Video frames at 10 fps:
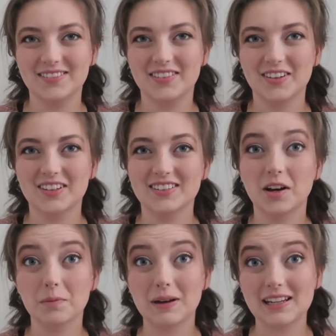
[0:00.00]
focused
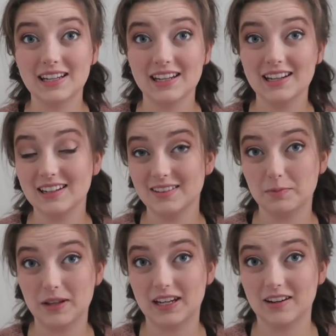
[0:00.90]
on my knitting and
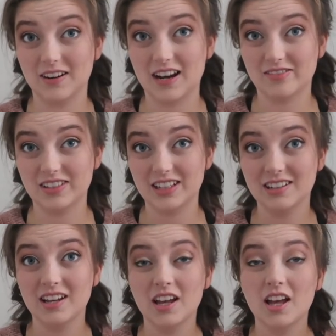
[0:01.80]
spinning crafting,